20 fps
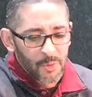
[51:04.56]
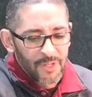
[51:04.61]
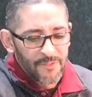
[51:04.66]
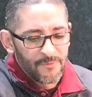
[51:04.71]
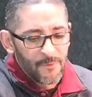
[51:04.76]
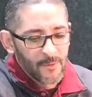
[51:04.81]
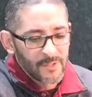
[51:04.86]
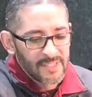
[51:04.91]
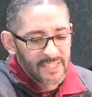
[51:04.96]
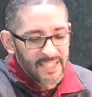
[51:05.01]

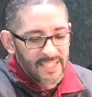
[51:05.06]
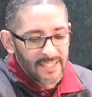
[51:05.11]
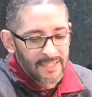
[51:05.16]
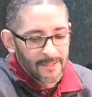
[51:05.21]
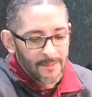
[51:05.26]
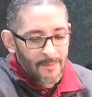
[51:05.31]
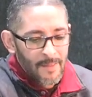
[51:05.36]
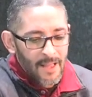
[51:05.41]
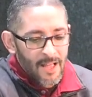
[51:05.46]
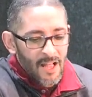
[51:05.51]

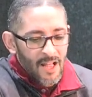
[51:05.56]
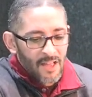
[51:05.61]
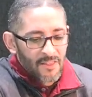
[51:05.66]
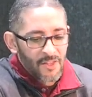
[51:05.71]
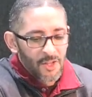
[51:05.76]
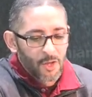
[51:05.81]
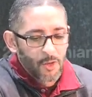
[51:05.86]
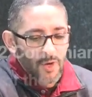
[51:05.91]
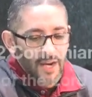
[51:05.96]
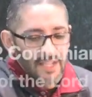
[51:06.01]
3.14
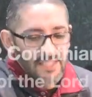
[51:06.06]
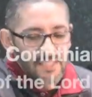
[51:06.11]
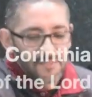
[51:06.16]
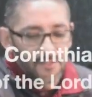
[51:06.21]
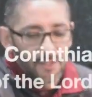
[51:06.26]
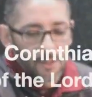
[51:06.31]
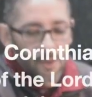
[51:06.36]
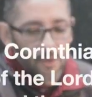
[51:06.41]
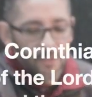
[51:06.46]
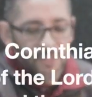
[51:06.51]
The grace
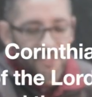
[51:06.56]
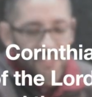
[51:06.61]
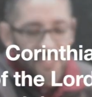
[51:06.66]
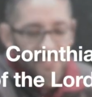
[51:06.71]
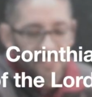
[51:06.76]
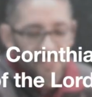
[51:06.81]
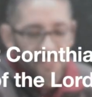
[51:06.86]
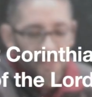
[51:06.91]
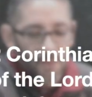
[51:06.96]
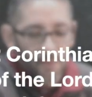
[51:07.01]
of the Lord Jesus